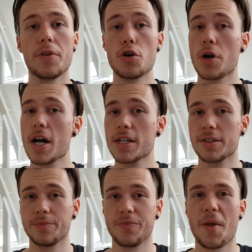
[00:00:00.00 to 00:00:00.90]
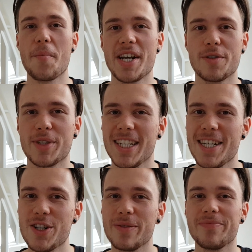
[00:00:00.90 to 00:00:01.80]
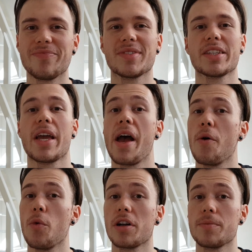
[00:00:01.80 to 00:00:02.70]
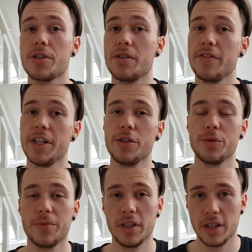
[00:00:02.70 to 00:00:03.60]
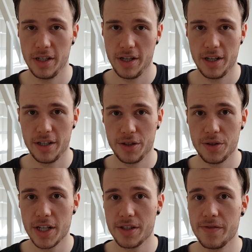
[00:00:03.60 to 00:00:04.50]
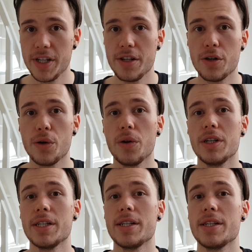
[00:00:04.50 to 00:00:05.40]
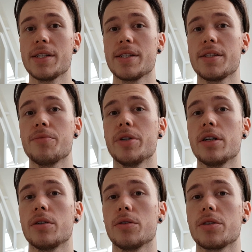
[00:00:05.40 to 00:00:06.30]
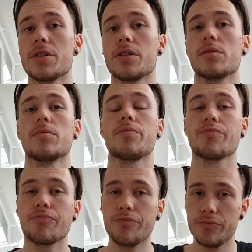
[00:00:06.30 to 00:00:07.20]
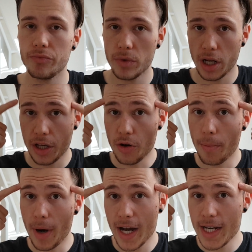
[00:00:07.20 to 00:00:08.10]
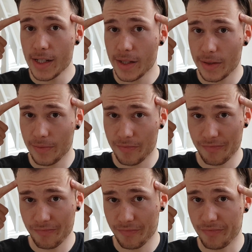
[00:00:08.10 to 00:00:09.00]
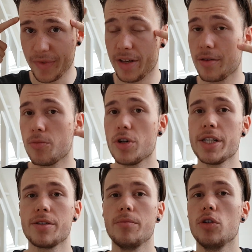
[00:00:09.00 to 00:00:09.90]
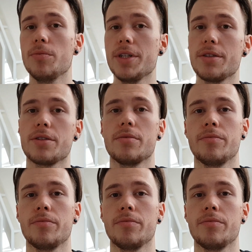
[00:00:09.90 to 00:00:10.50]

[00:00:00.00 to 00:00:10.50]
Yo guys, my name is Leon and welcome to the video. Today's video is about your mind and the present moment